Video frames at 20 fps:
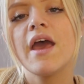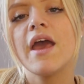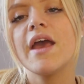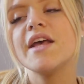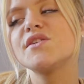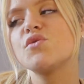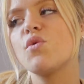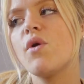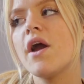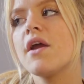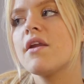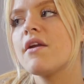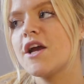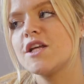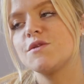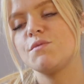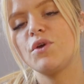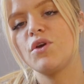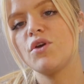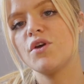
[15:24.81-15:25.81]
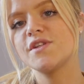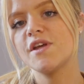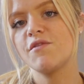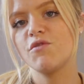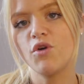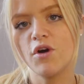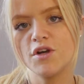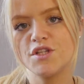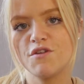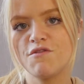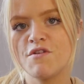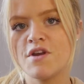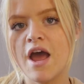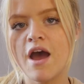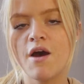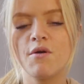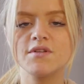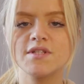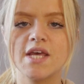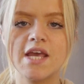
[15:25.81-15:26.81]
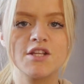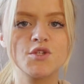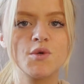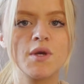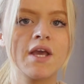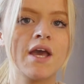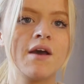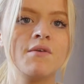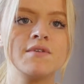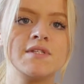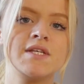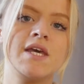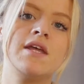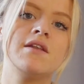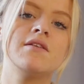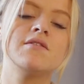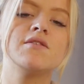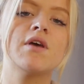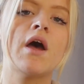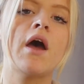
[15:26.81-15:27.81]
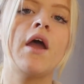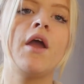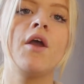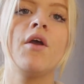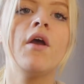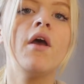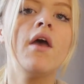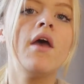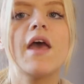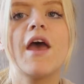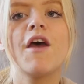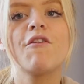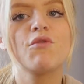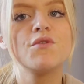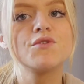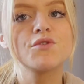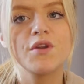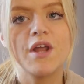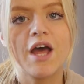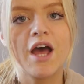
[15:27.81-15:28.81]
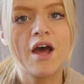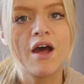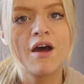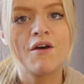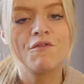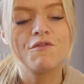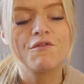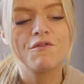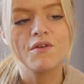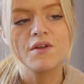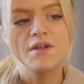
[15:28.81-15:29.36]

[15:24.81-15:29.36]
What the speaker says: it's quite nice because they've got a different outtake to accounting, so everyone's going to have